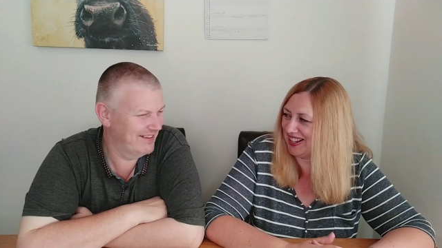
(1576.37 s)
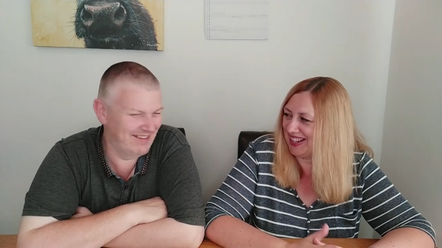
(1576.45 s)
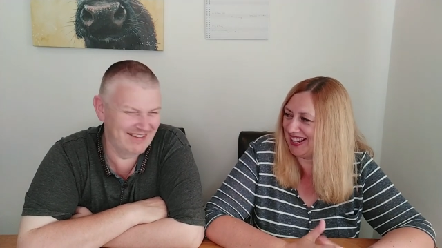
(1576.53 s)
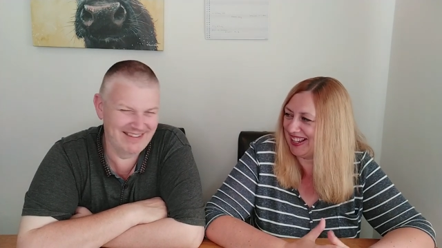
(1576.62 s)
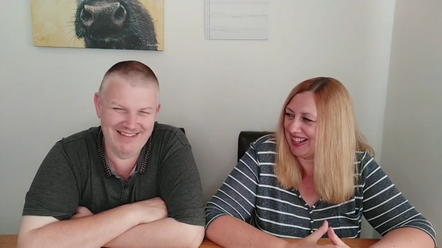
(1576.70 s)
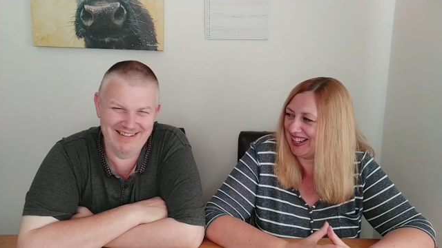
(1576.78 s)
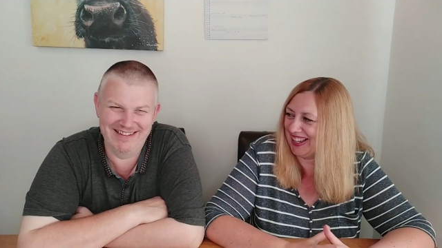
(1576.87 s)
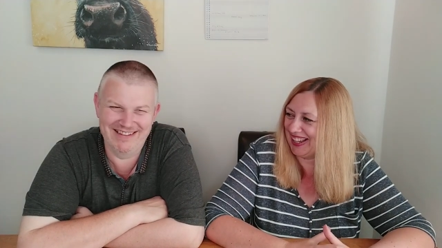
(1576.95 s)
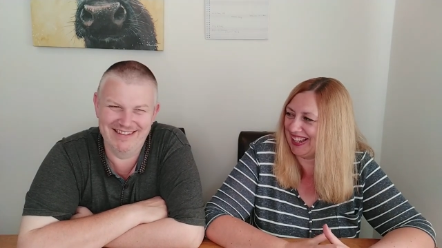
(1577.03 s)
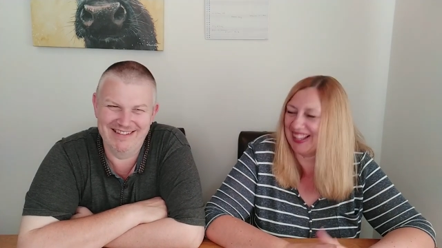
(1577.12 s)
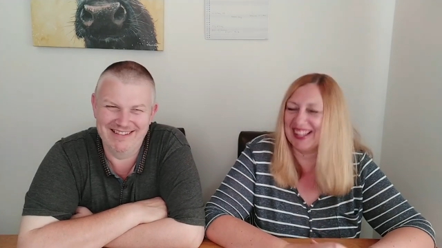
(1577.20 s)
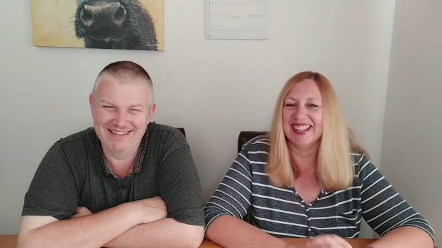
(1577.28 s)

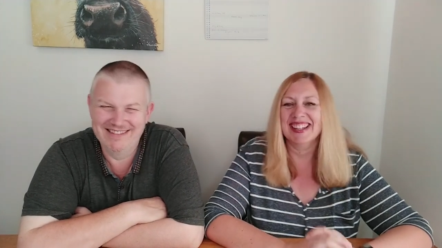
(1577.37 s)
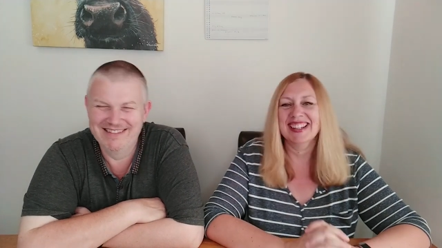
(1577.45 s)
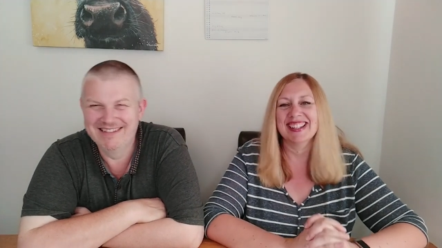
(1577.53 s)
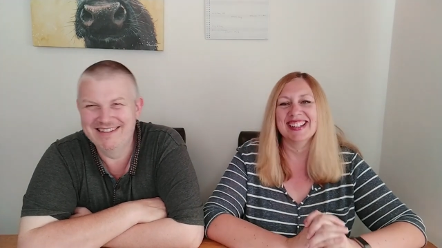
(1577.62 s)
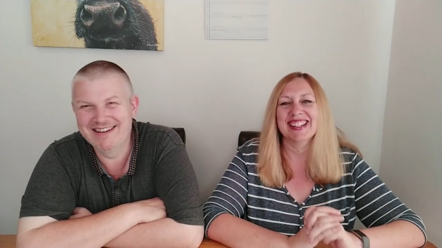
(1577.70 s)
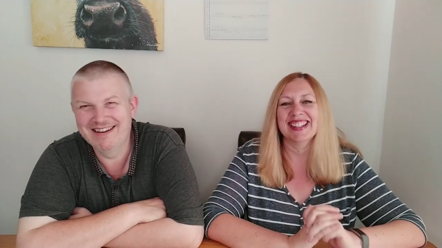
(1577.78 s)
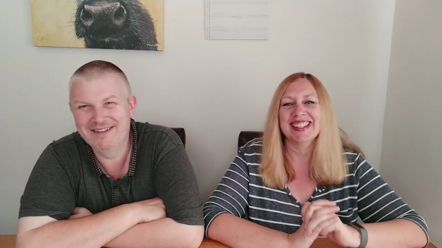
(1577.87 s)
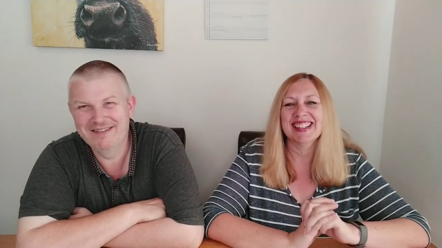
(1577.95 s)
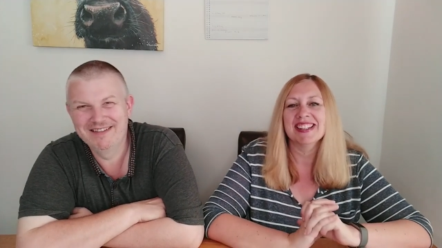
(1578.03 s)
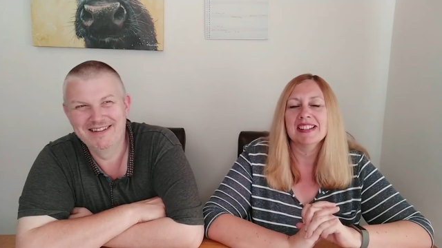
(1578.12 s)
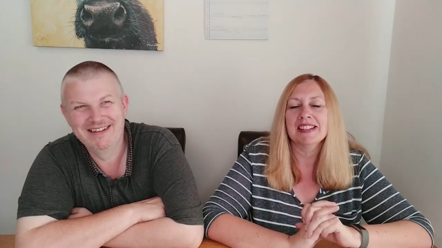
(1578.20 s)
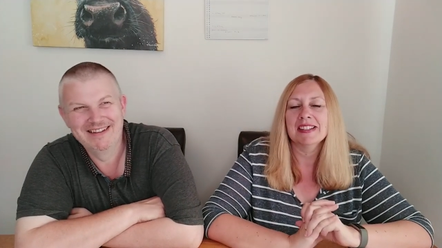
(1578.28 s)
Speaker 1: yeah.
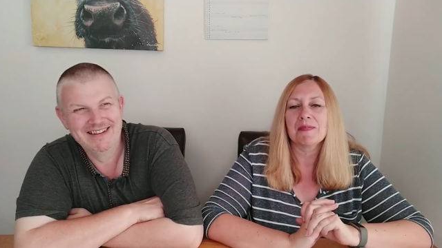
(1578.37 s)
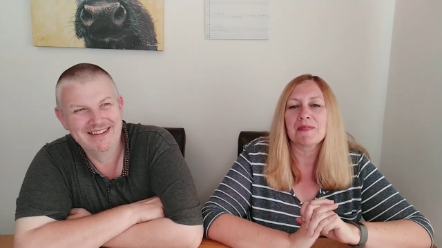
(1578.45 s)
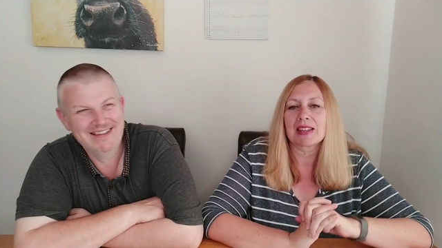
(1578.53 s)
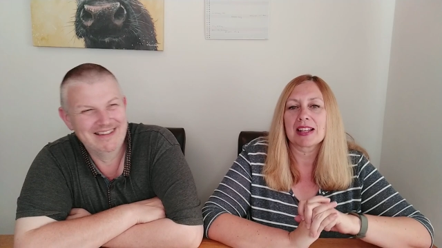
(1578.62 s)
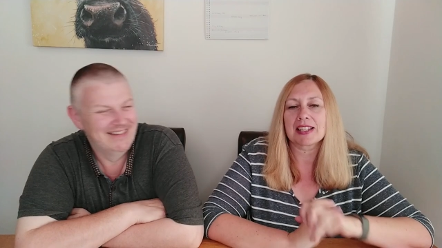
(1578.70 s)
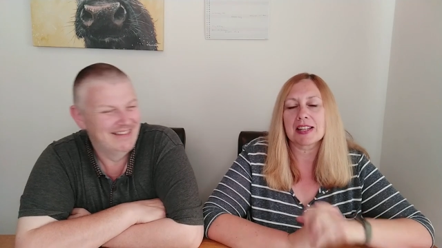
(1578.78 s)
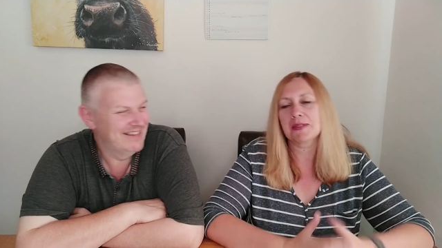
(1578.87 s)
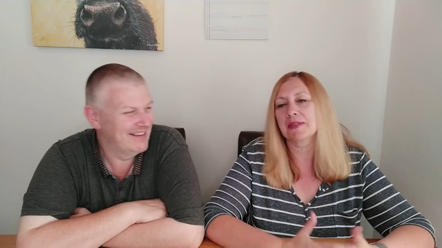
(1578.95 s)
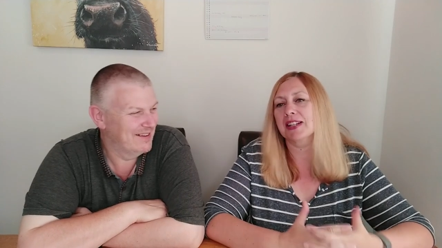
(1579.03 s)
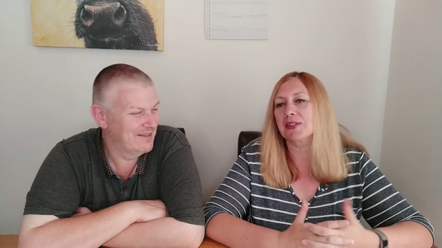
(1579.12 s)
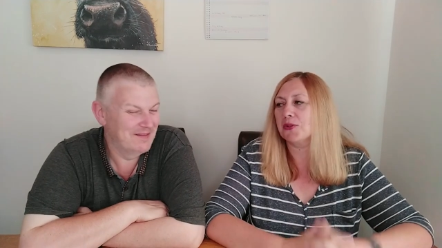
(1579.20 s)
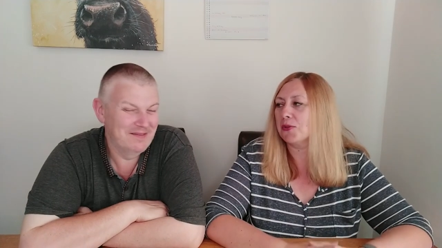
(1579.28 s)
yeah. So,
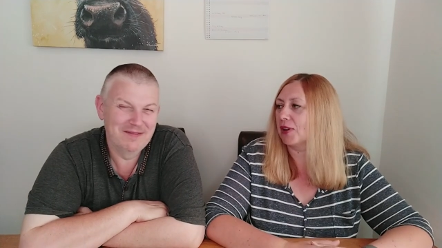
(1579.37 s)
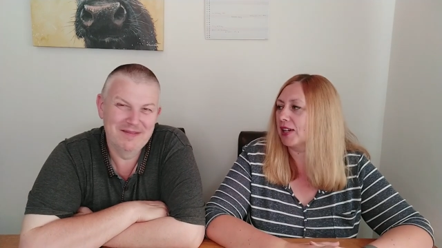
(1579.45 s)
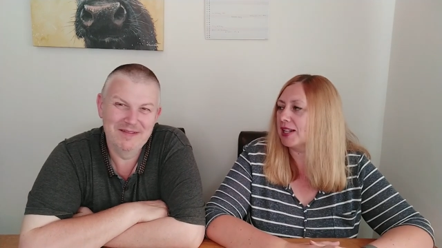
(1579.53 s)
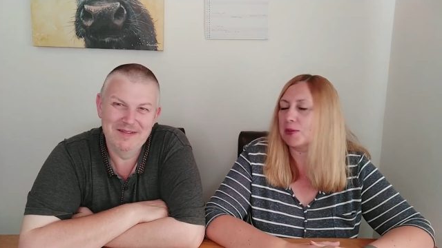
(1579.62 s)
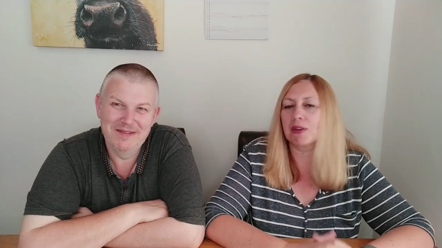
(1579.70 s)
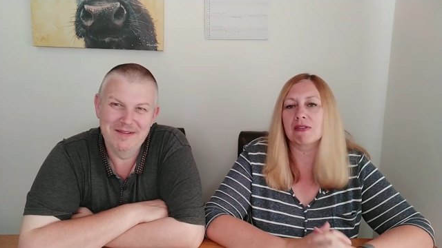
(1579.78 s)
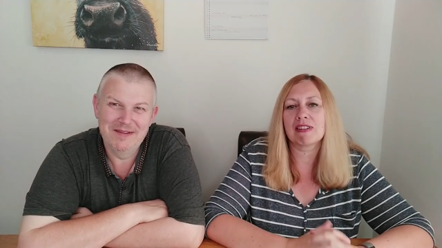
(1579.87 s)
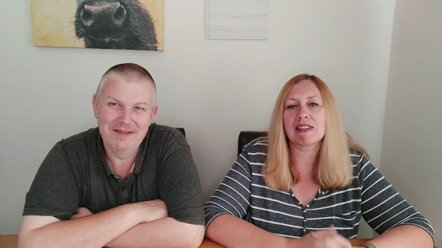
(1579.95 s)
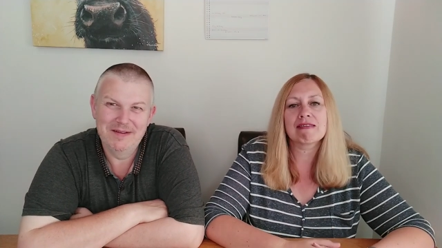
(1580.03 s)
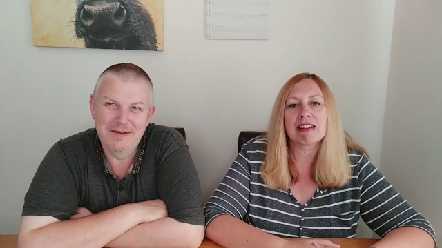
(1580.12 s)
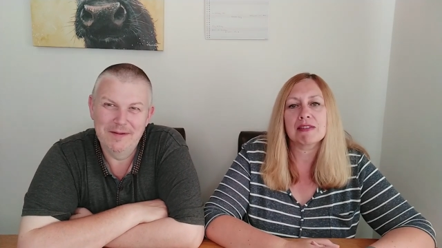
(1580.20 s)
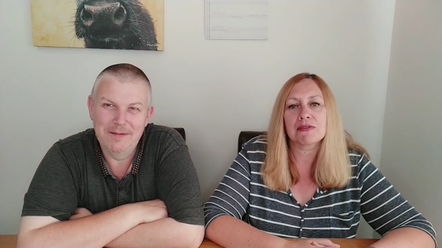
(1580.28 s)
yeah. as always, we're
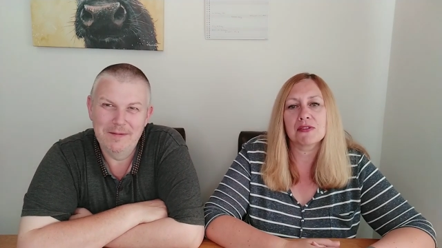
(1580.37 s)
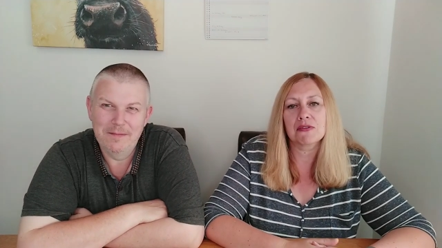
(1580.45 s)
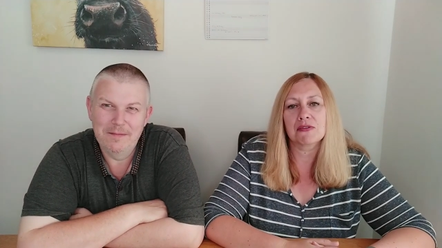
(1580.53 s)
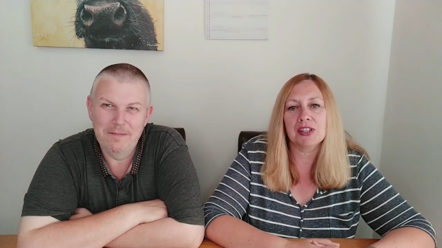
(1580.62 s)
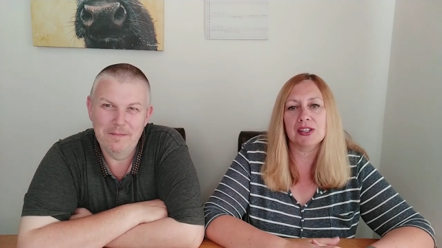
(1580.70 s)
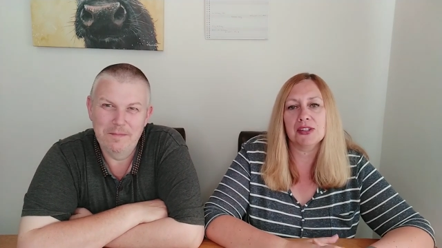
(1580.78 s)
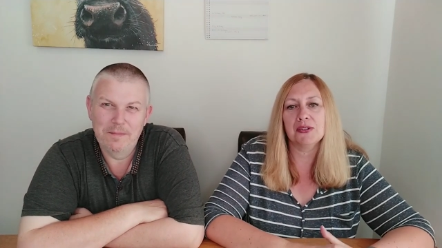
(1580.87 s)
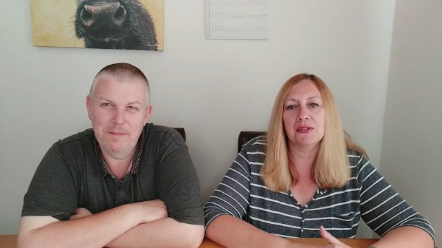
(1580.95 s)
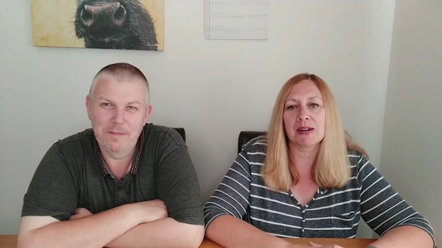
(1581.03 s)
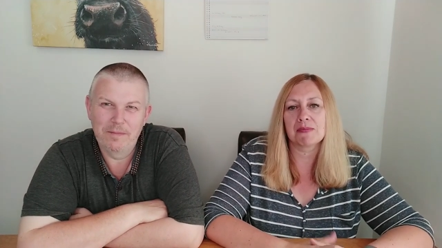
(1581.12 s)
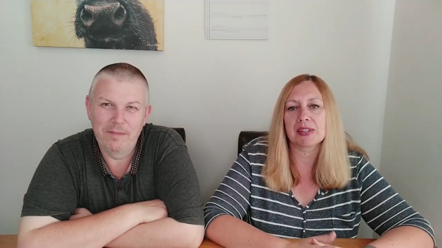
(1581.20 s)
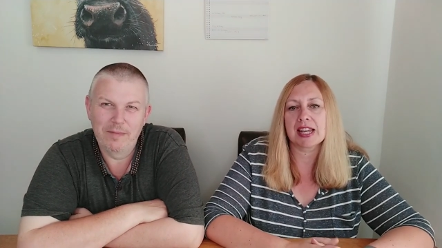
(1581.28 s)
very grateful for
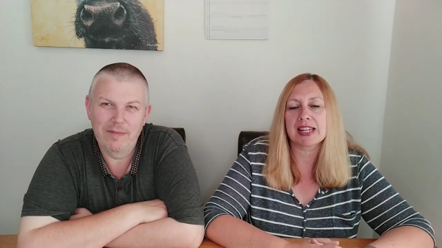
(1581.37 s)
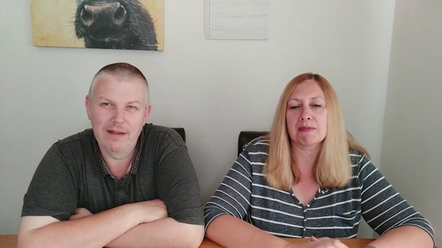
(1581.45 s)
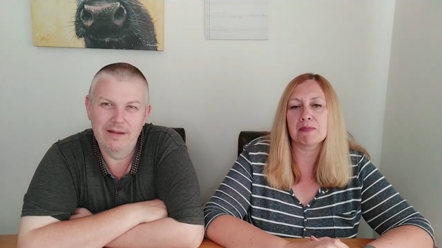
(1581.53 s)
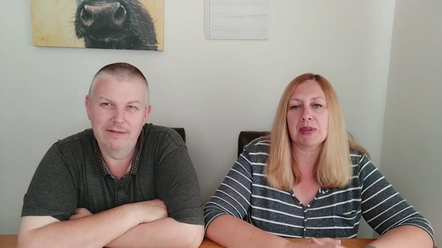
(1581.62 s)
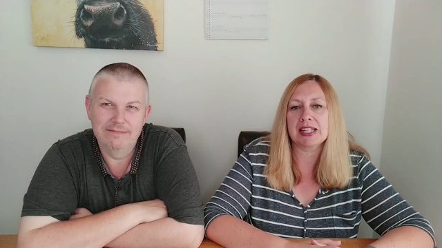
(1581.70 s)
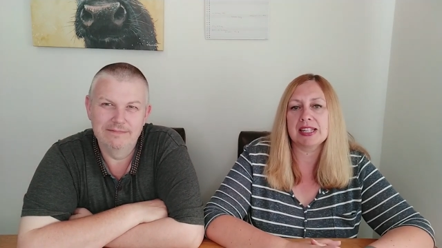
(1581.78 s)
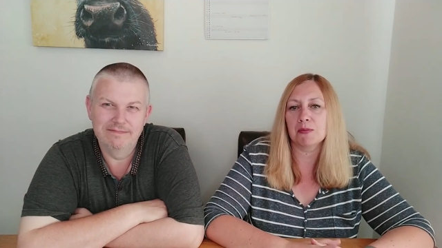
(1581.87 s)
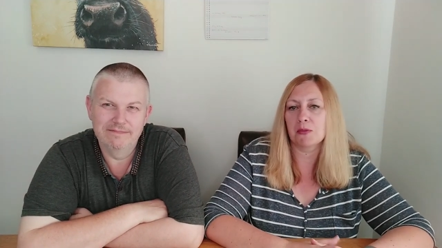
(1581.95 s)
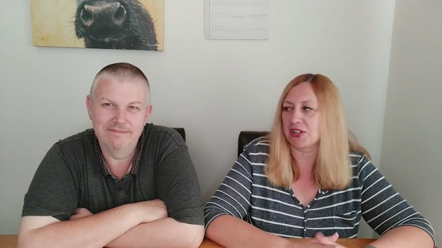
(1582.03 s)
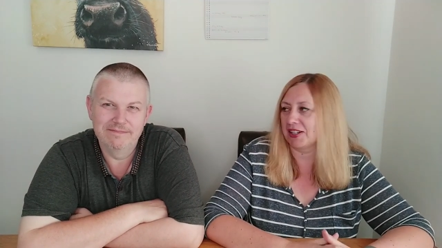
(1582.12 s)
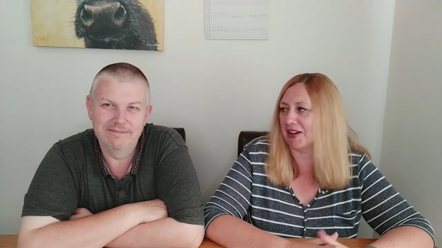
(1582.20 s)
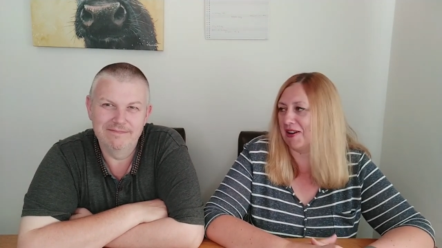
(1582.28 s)
you um, taking pity
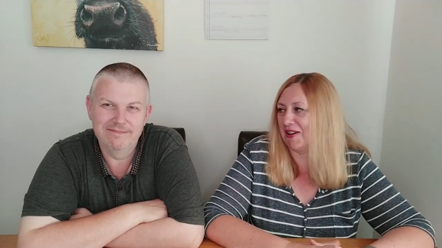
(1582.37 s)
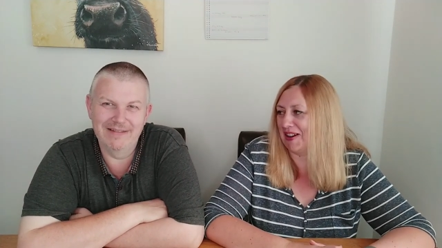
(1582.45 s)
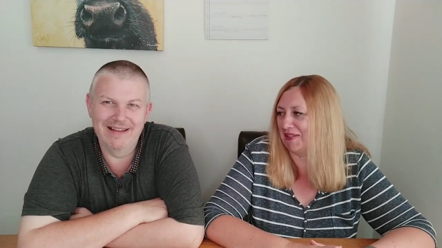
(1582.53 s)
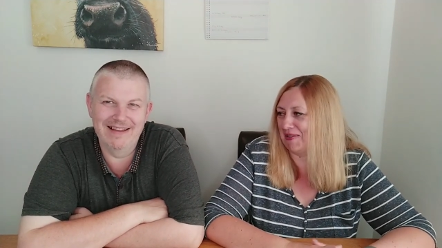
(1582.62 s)
and watching our